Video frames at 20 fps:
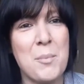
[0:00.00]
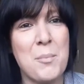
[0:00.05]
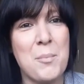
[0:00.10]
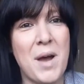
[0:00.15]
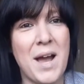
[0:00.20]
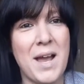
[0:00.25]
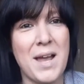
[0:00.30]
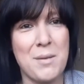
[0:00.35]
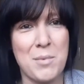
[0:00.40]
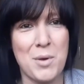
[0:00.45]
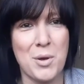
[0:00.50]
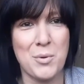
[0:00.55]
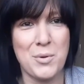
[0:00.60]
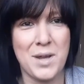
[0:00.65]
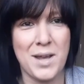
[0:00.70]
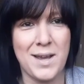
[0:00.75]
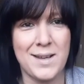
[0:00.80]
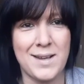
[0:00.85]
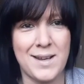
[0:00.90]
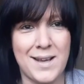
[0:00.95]
But I am
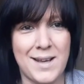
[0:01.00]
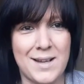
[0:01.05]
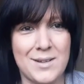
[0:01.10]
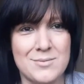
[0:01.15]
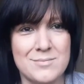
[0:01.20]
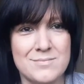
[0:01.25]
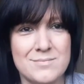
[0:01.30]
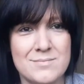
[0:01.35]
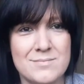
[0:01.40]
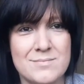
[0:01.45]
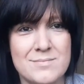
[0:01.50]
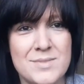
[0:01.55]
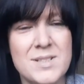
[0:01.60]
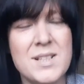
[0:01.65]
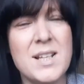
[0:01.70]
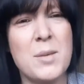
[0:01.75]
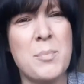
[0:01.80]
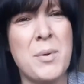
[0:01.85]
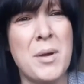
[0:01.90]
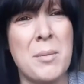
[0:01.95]
okay now. It's
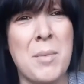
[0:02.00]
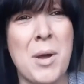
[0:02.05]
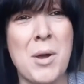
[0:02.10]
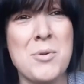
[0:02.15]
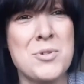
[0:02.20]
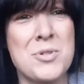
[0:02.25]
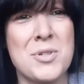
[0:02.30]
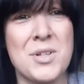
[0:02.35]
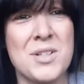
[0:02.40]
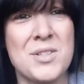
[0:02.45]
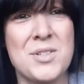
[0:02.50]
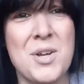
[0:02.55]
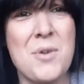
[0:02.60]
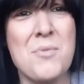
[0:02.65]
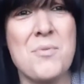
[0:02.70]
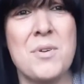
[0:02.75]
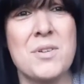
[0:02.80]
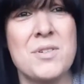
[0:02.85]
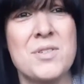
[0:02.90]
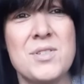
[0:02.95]
a little bit emotional, I
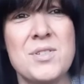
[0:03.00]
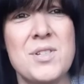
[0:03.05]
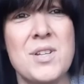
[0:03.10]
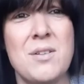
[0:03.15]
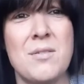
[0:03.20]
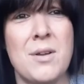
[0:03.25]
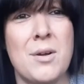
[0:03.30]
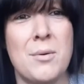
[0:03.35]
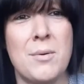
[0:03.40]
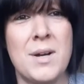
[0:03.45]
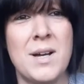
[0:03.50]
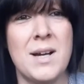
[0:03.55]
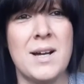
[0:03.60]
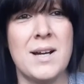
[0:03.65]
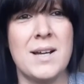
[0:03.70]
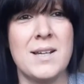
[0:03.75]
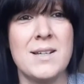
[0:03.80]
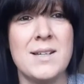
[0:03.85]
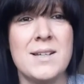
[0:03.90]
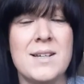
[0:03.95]
don't know, I just don't know
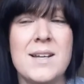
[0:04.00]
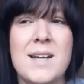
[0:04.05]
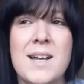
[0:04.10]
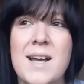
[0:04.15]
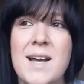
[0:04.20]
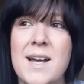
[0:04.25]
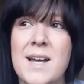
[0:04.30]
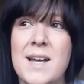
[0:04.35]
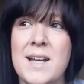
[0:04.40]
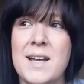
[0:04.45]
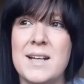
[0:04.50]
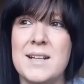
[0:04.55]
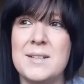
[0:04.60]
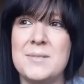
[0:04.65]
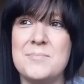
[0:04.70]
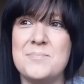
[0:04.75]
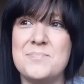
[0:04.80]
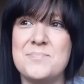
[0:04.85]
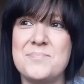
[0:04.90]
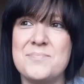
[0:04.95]
why.
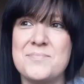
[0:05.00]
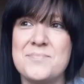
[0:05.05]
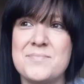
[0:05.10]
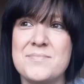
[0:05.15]
Um,